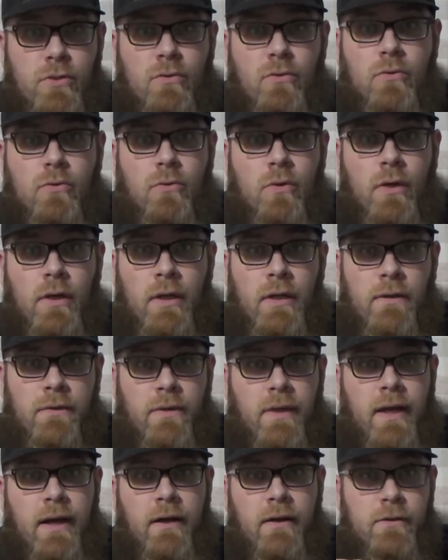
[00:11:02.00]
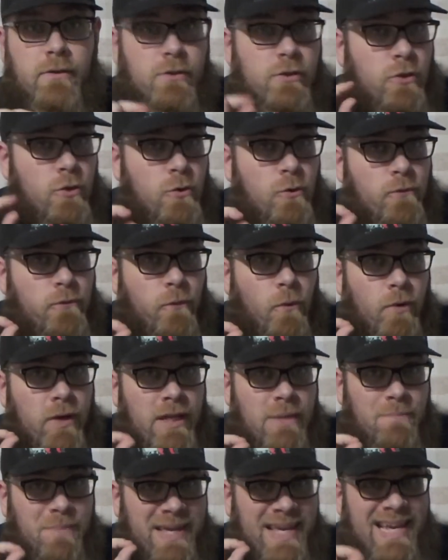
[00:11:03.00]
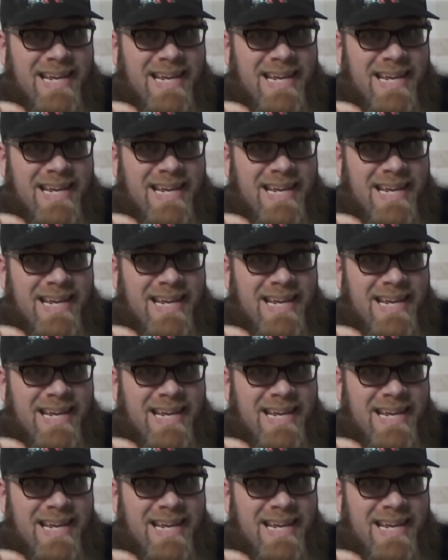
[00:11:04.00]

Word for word: you do their 240p